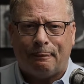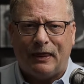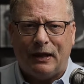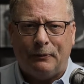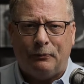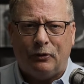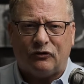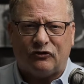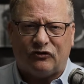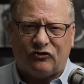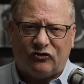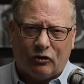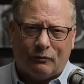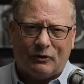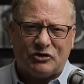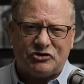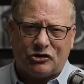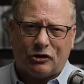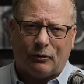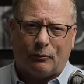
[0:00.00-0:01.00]
They put so
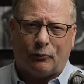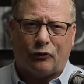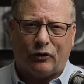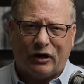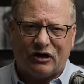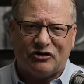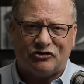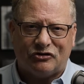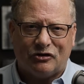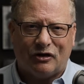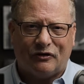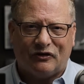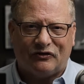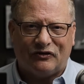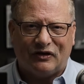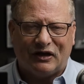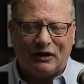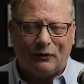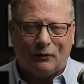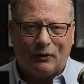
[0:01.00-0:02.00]
much compression on
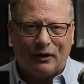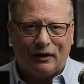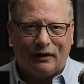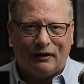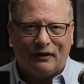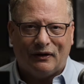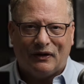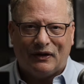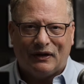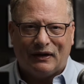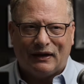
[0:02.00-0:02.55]
this anyway.